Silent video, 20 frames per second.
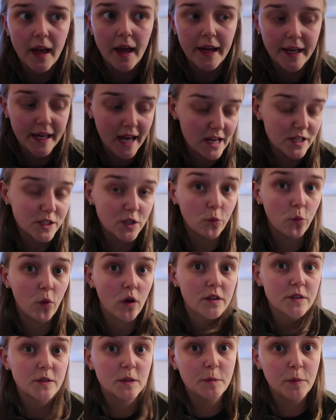Okay, so
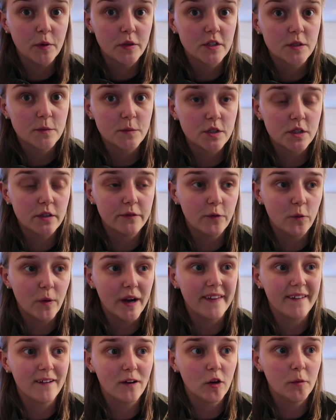whilst I was putting some stuff
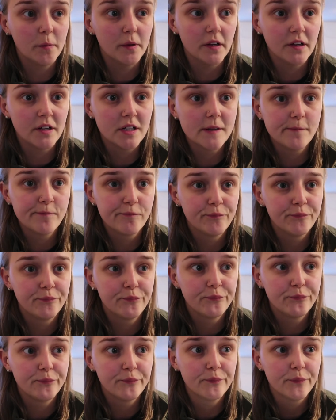away in the cupboard,
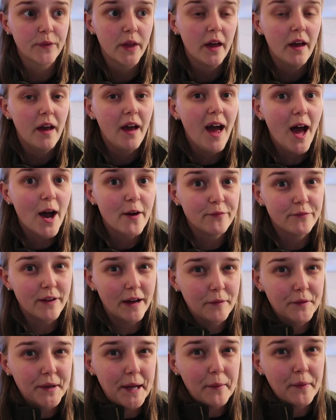I
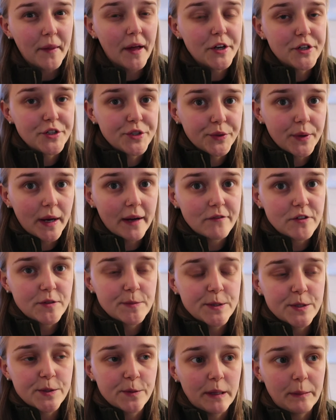found out that I do have
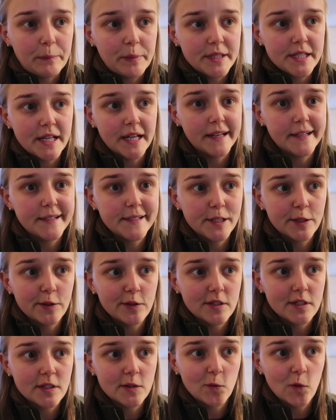some sweet
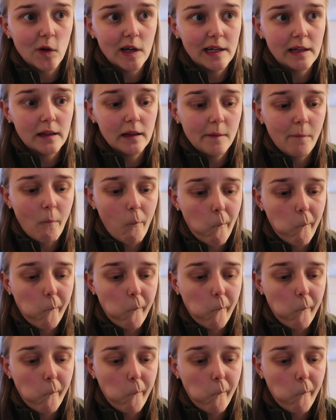potatoes as well,